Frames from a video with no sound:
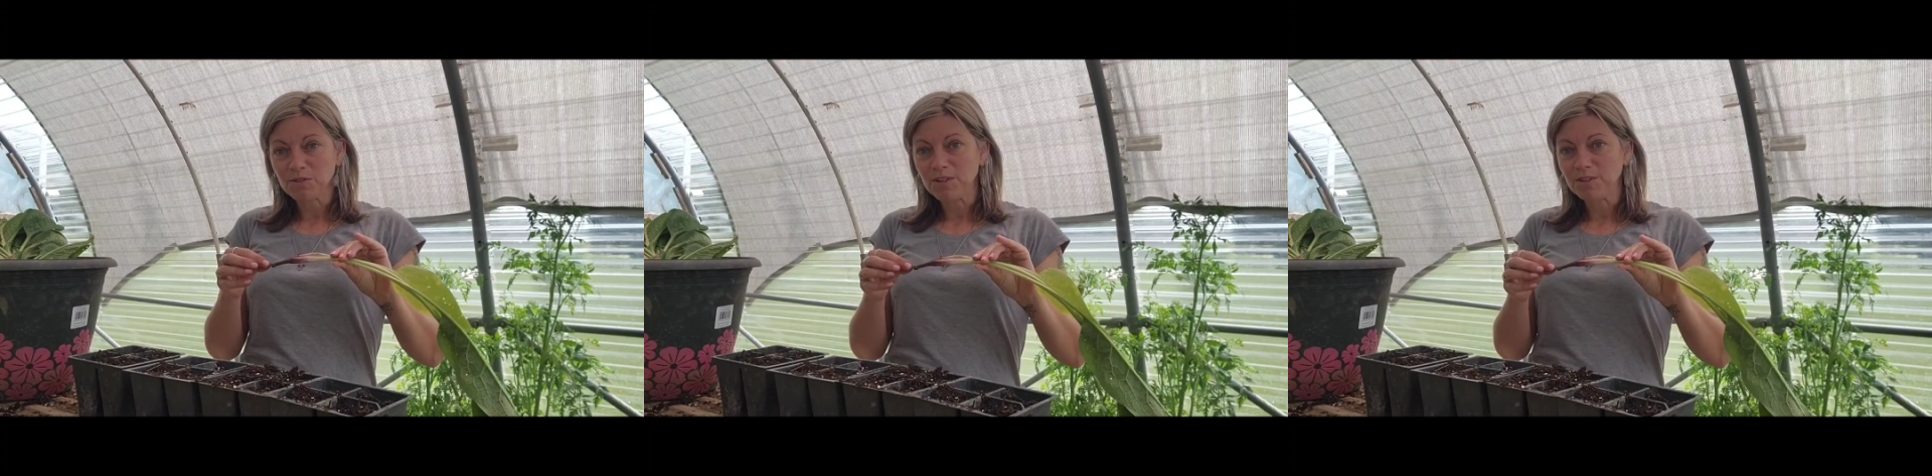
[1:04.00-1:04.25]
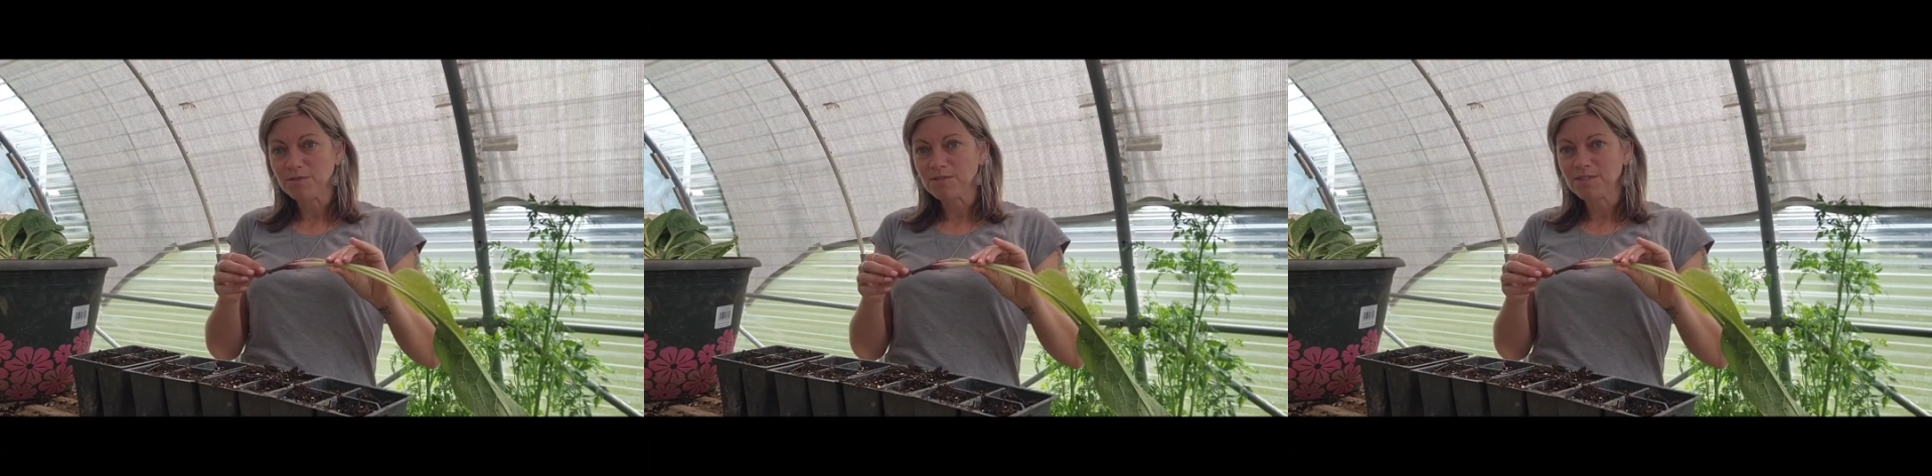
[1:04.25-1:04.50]

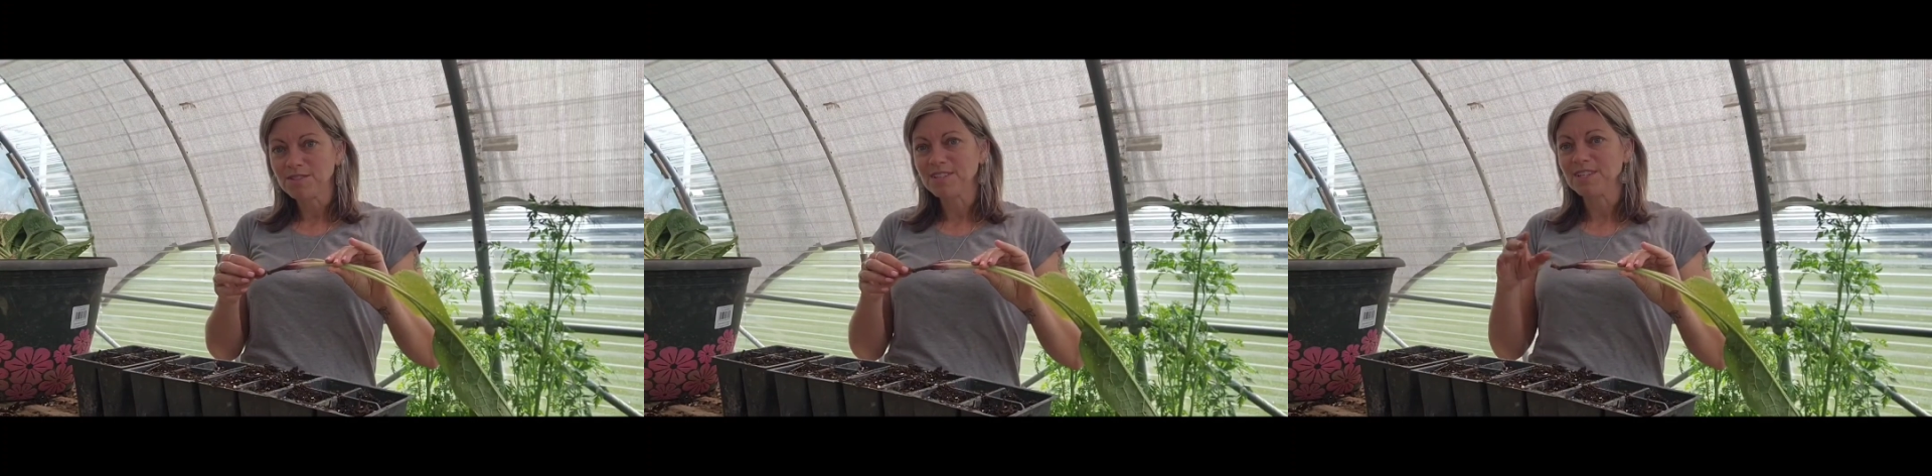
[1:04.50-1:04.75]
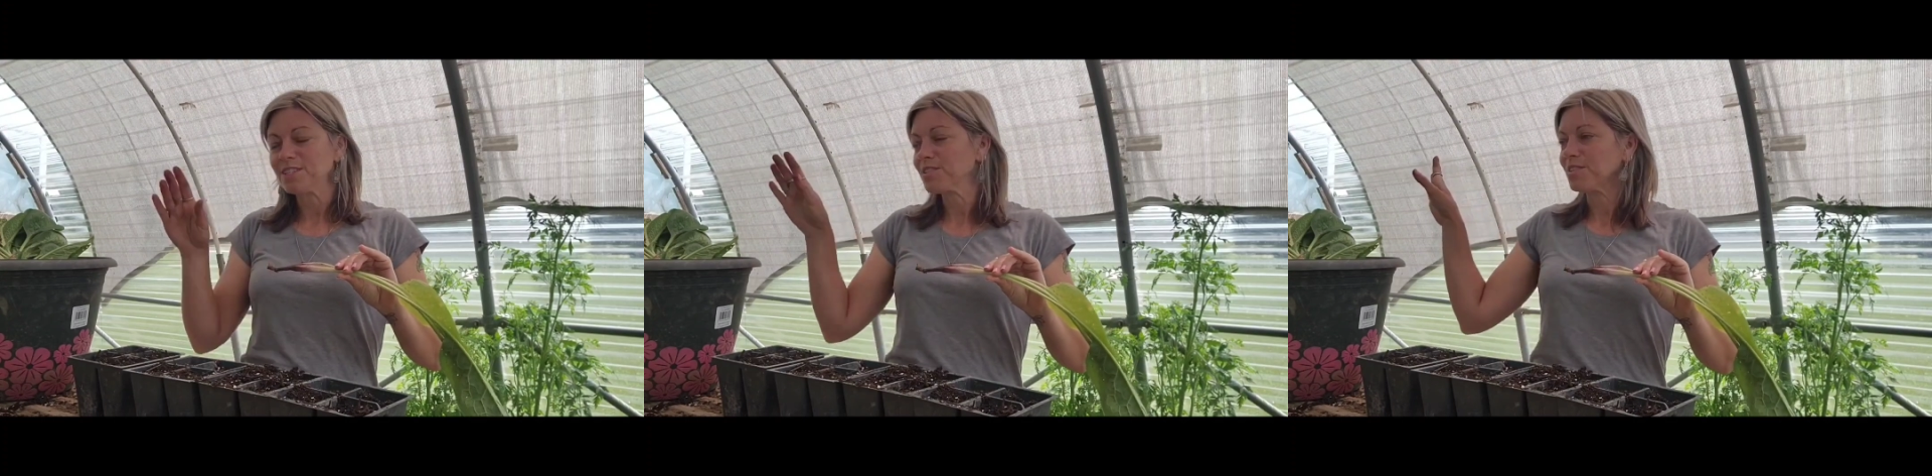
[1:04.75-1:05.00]
root,
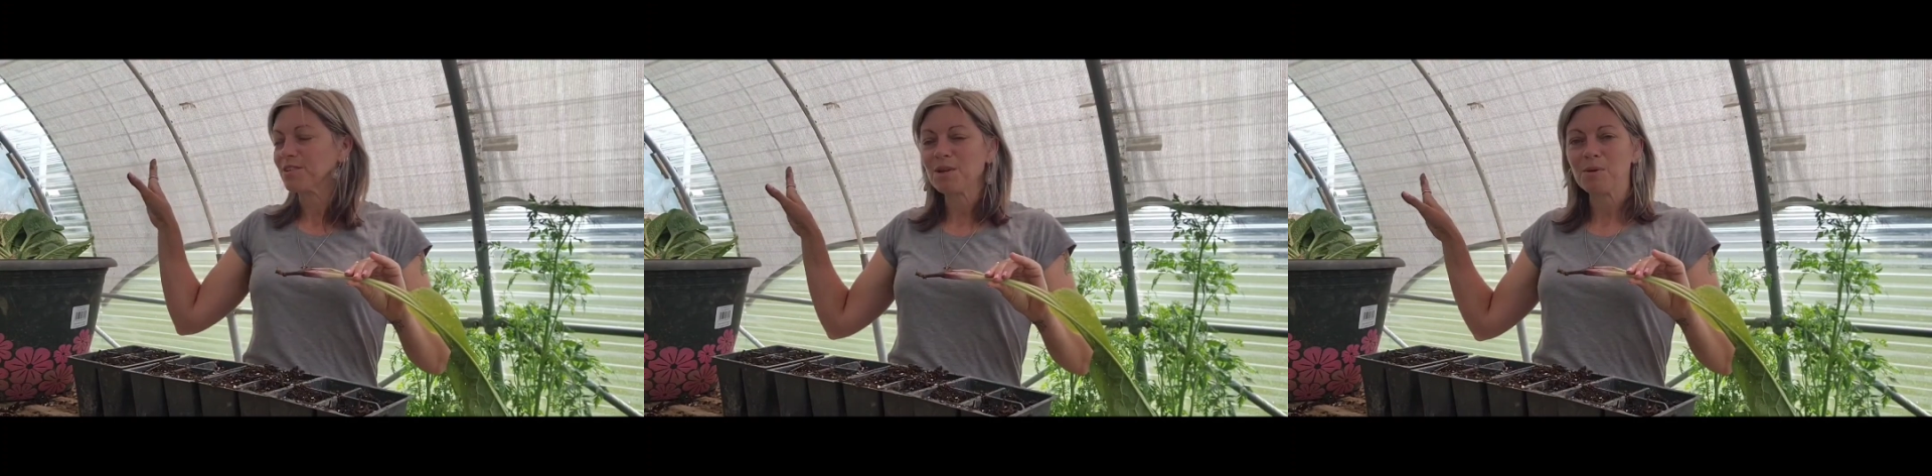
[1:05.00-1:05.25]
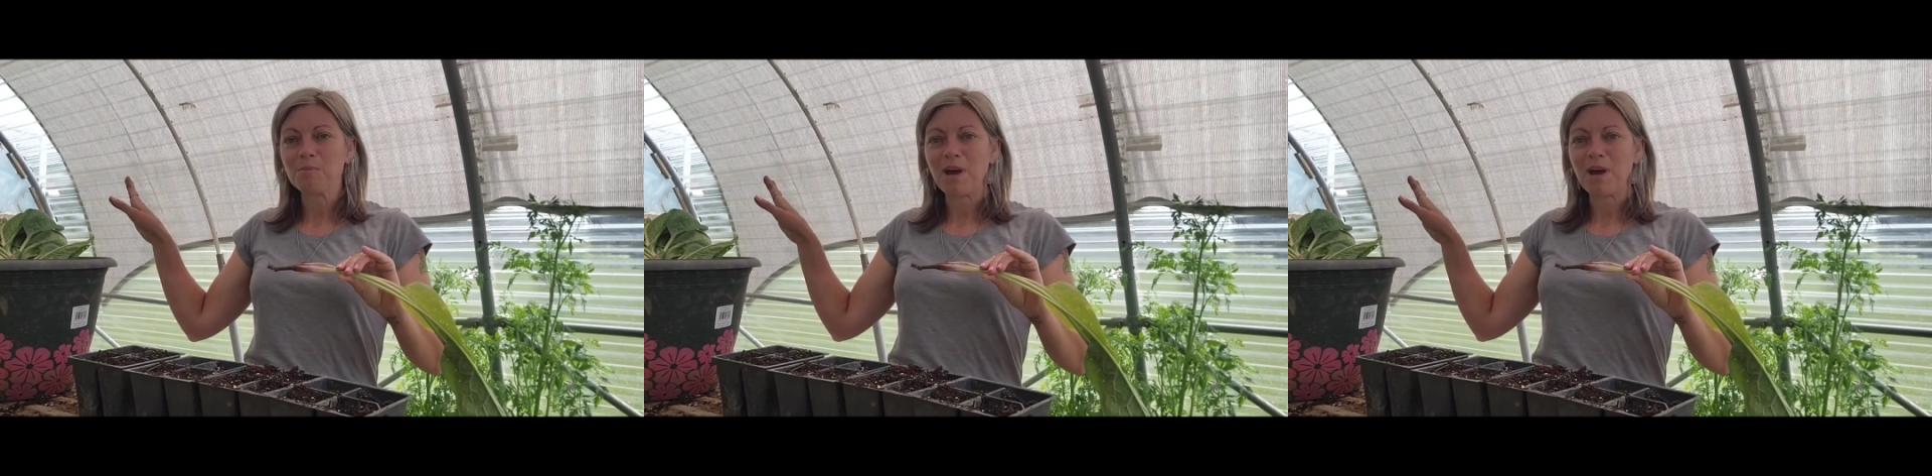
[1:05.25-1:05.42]
it's going to come